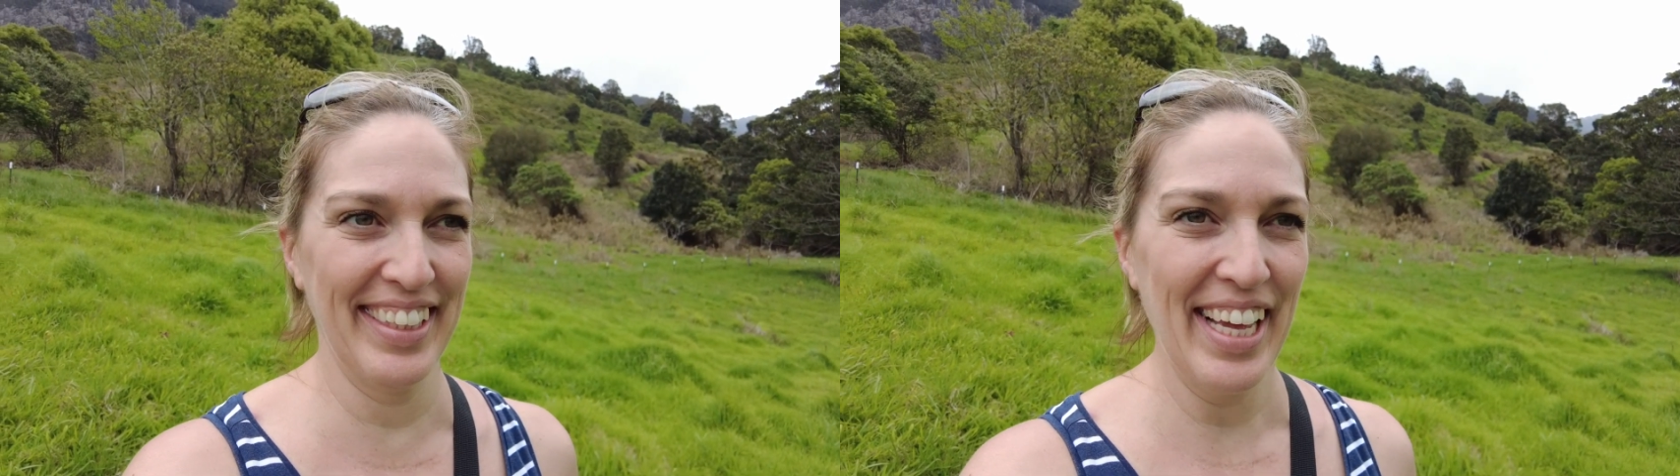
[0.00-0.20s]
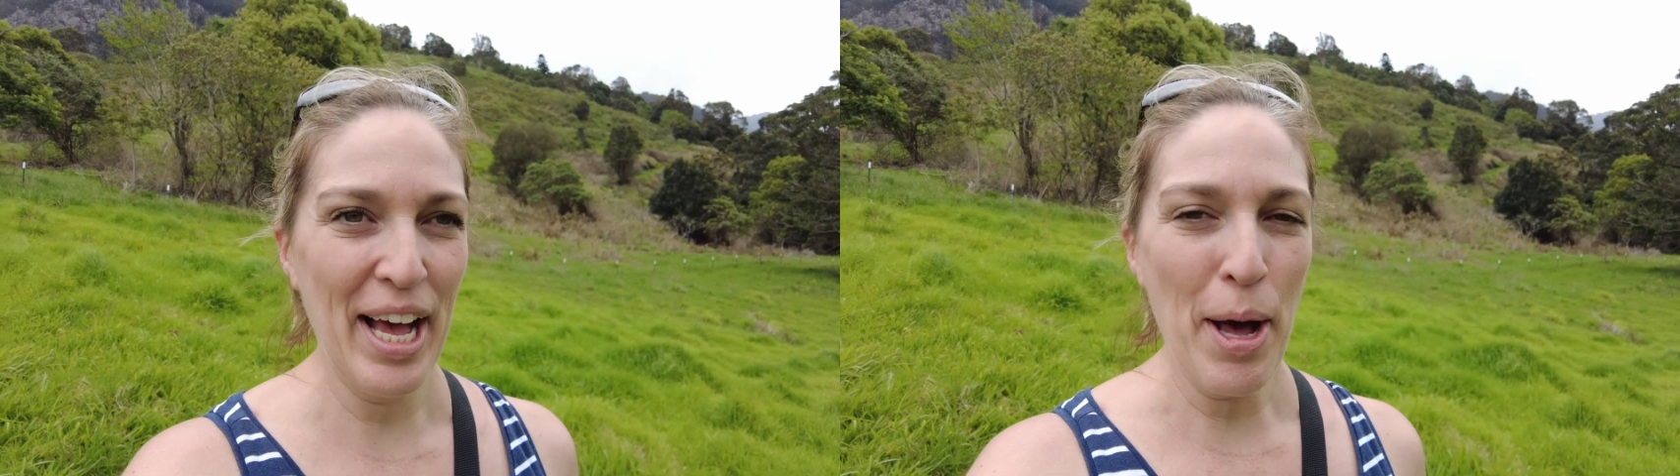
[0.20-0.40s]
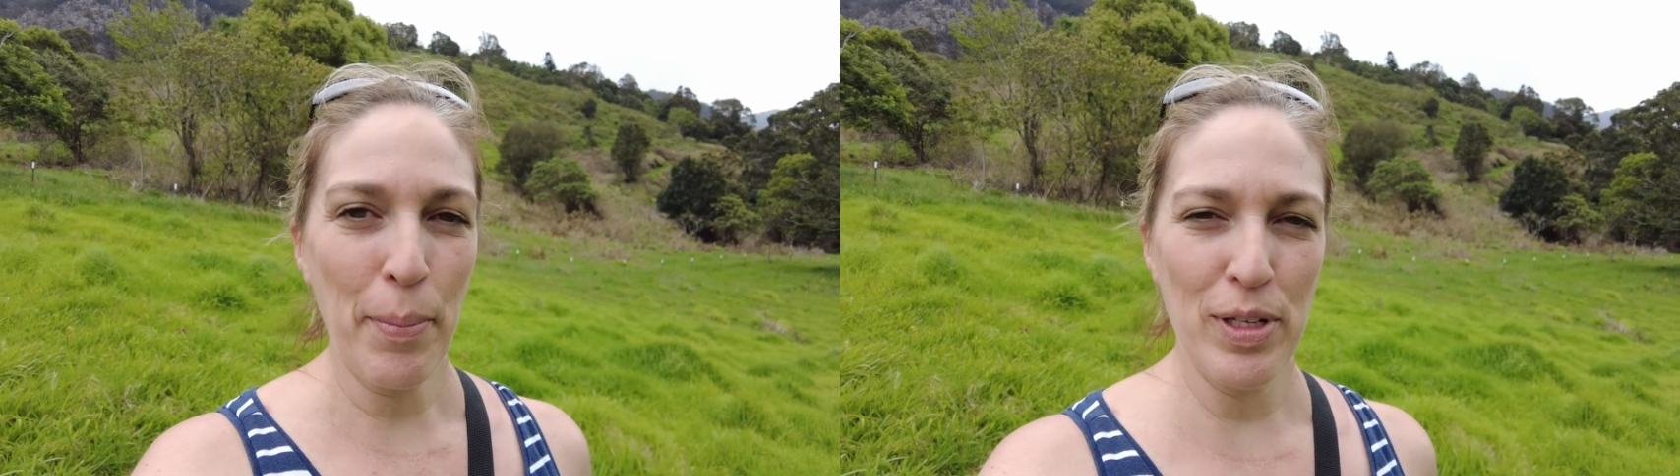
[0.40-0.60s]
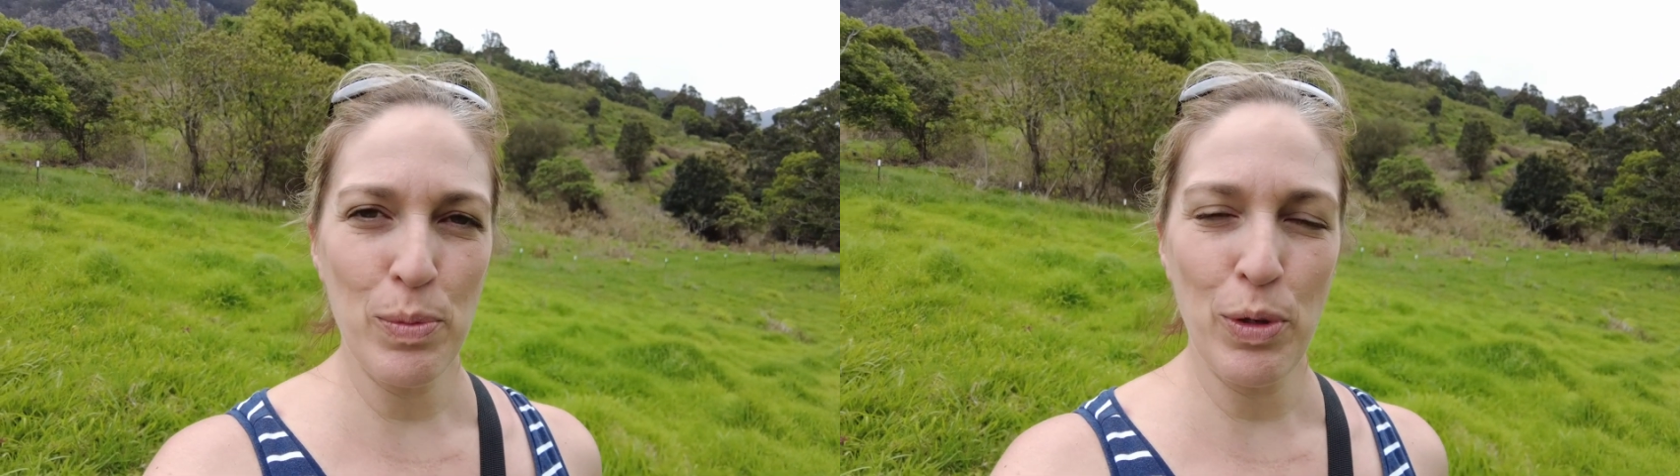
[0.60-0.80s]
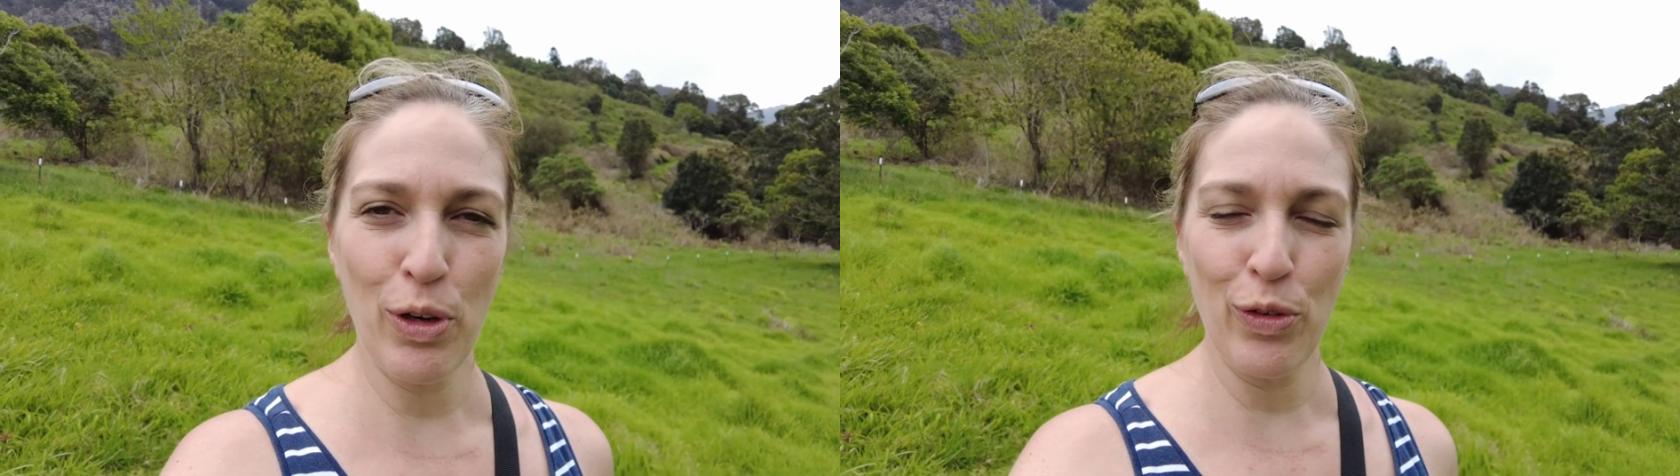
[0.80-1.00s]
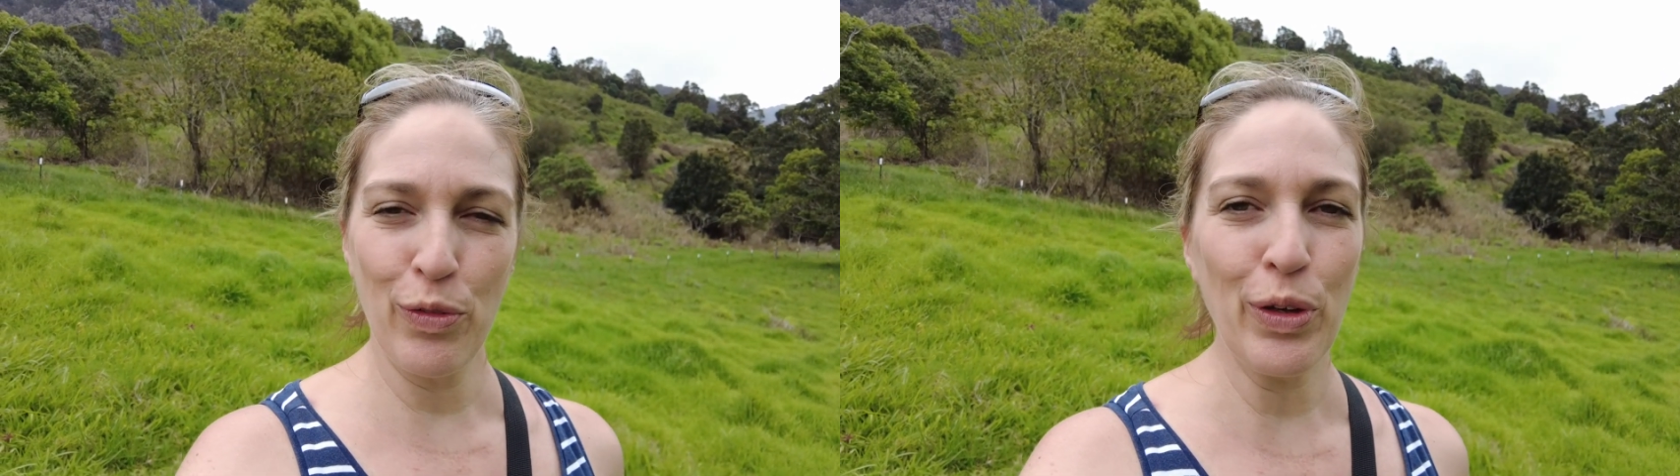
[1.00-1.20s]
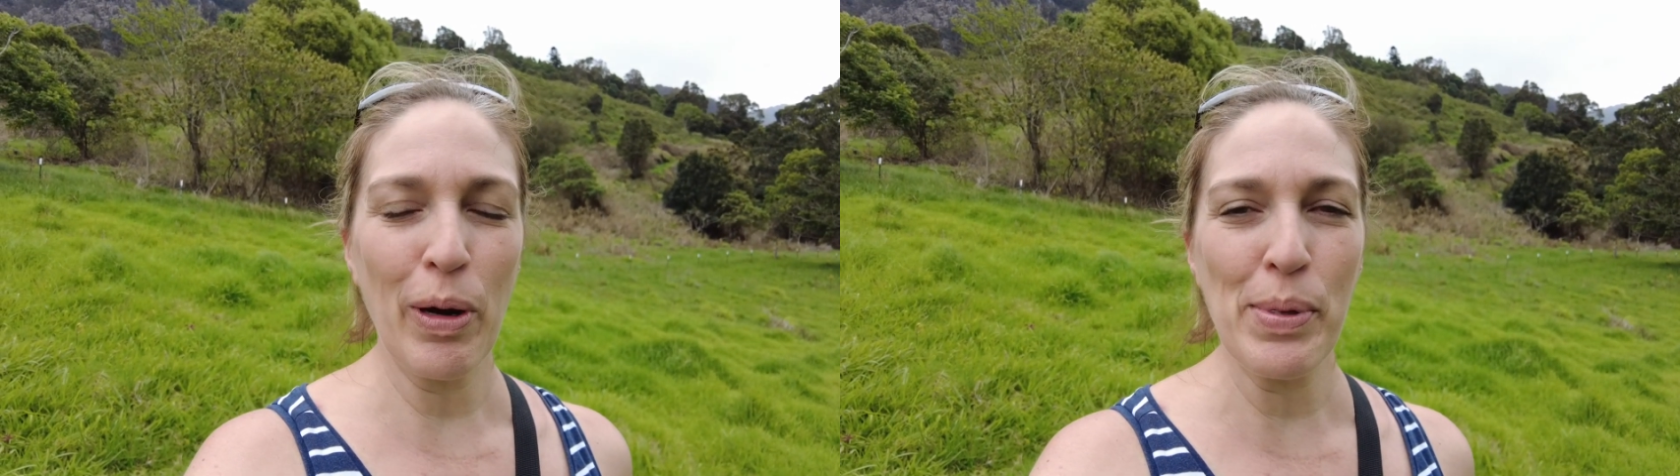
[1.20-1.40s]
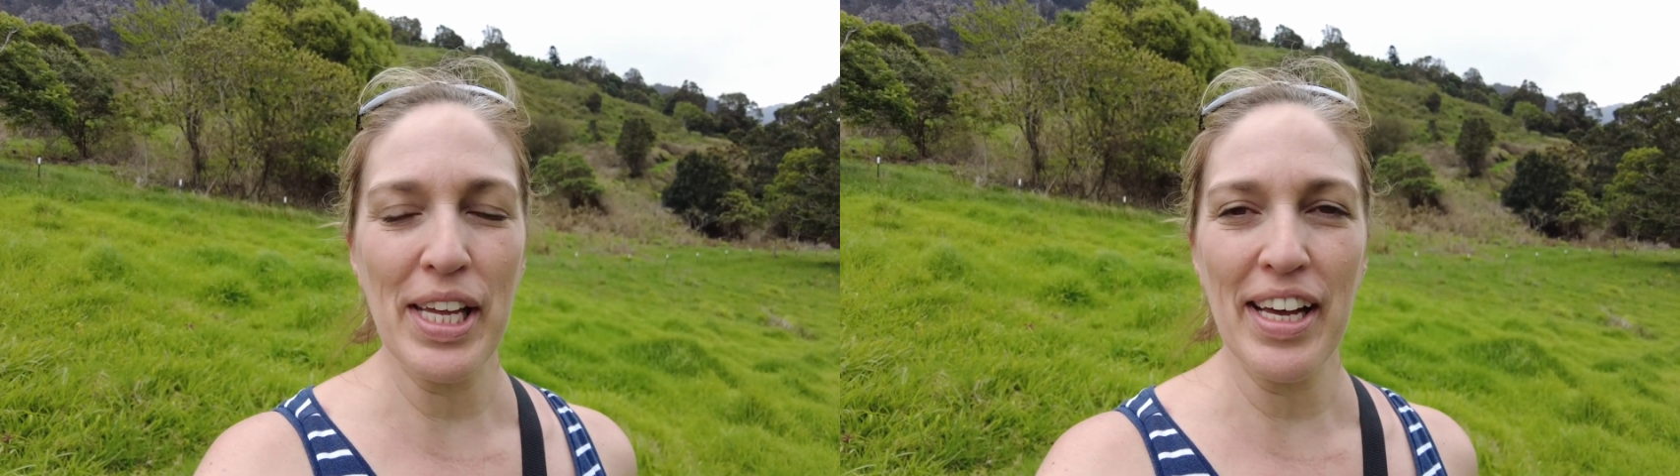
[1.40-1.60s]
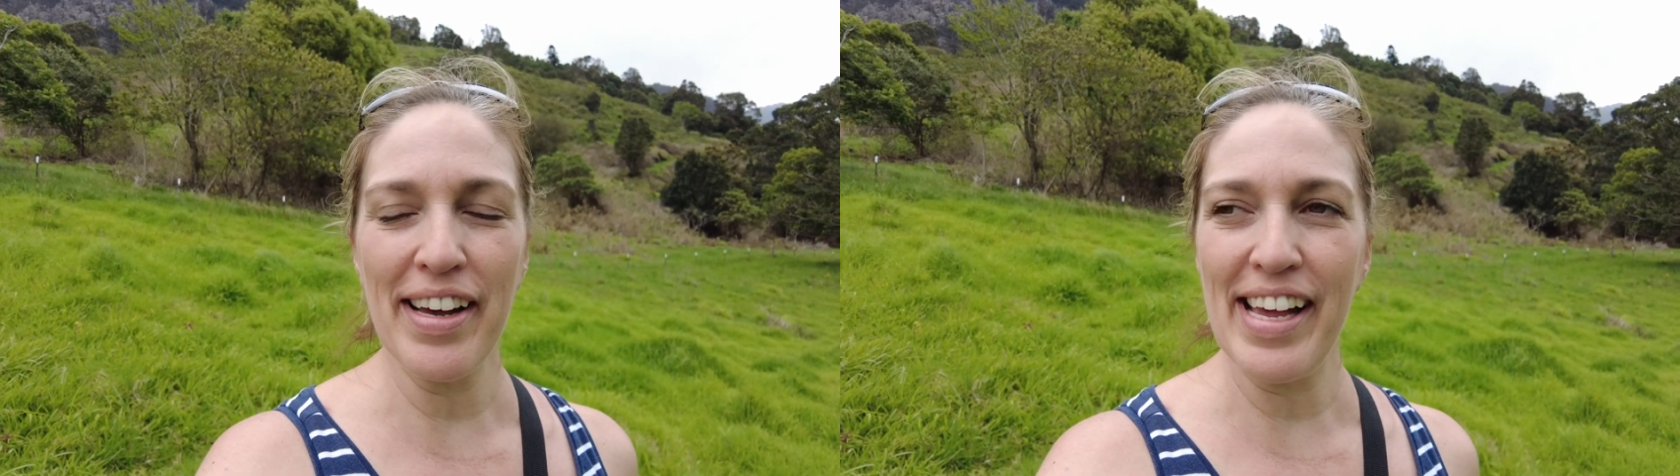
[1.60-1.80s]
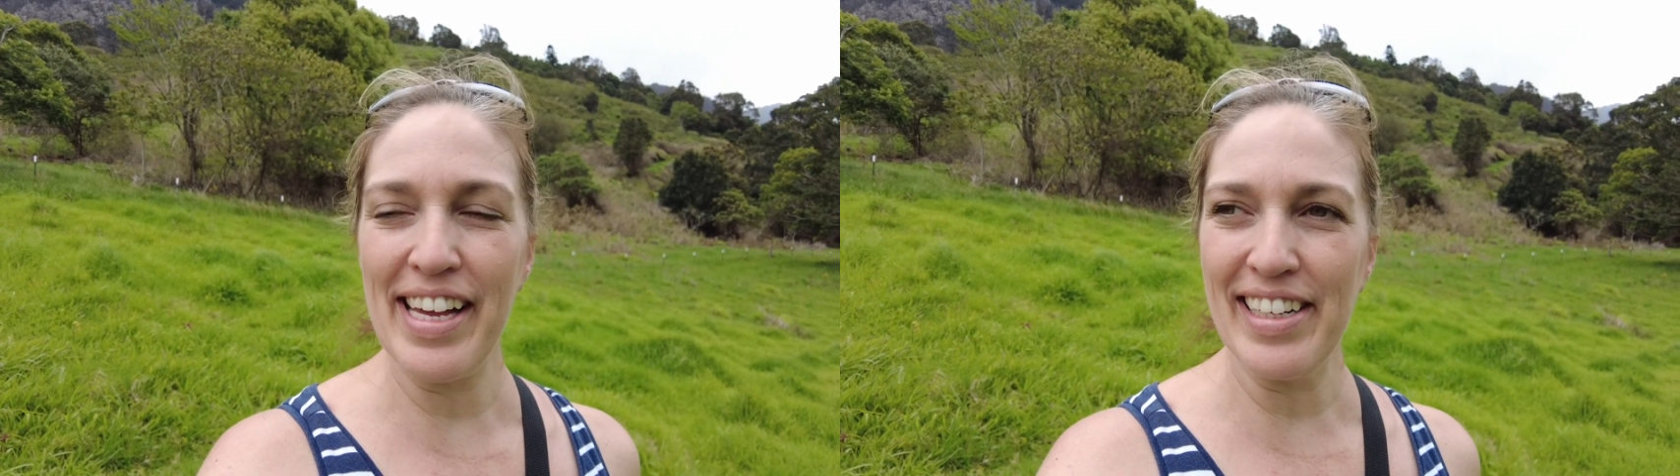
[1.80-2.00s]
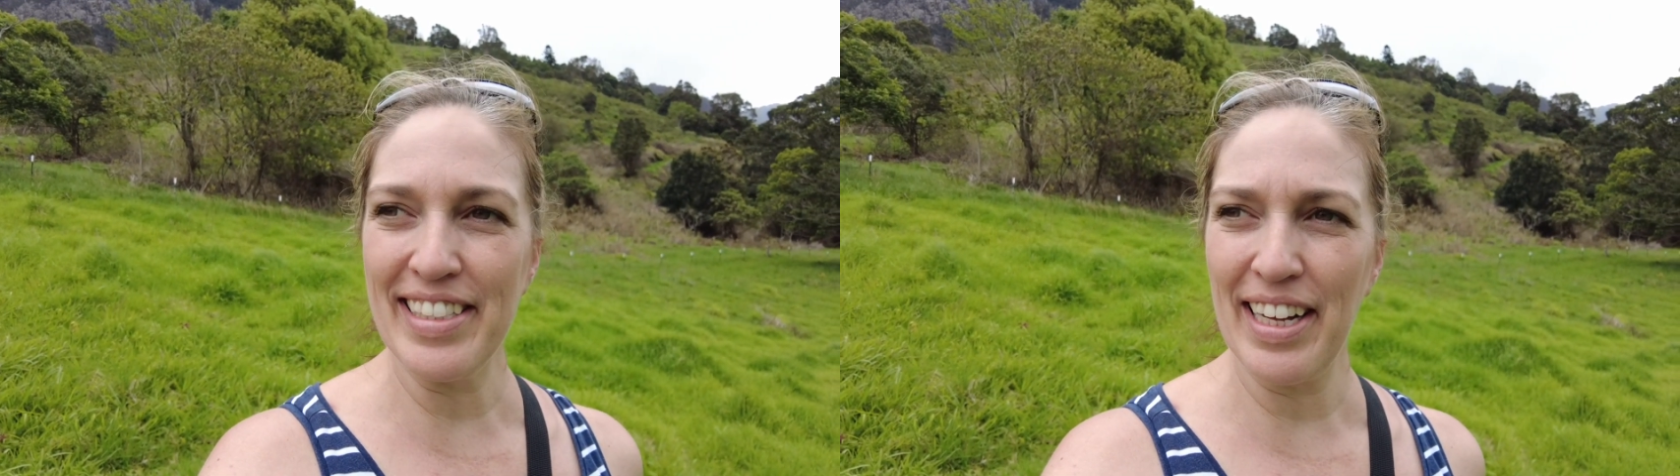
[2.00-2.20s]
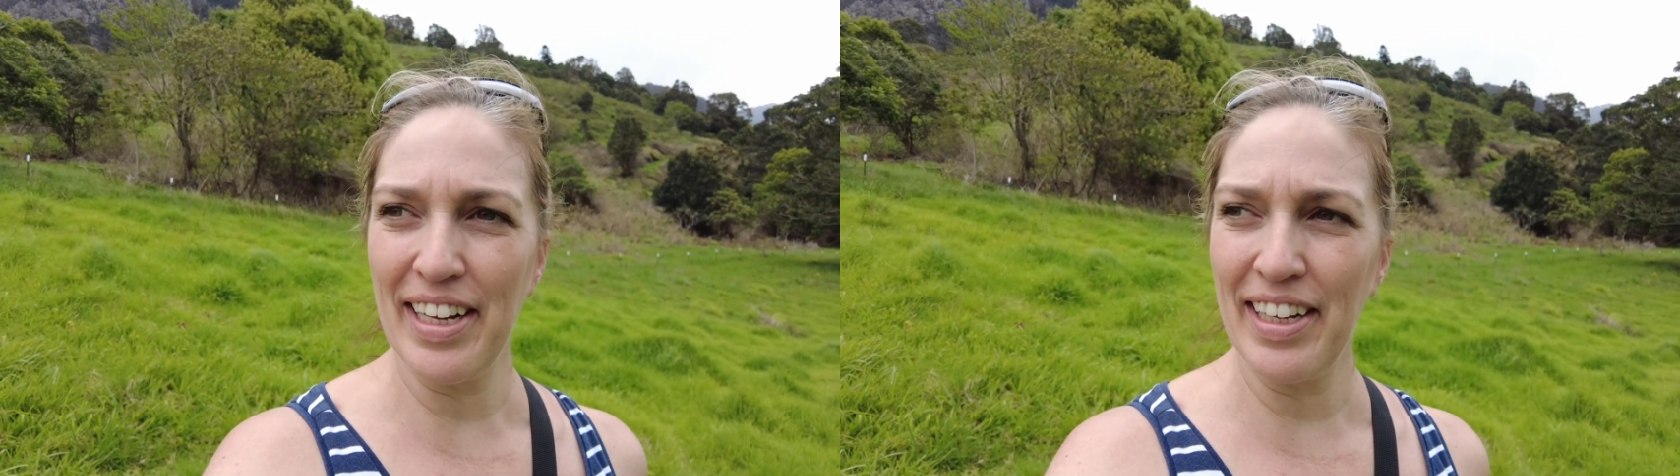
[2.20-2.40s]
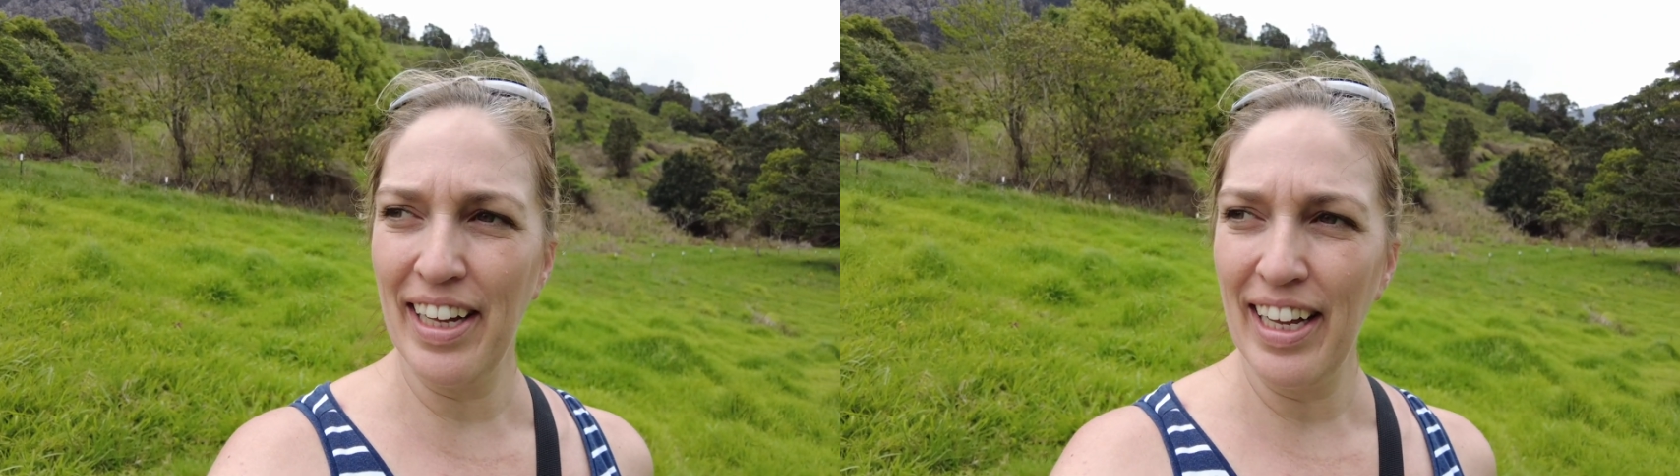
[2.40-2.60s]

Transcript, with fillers: but it's a beautiful view up here and uh,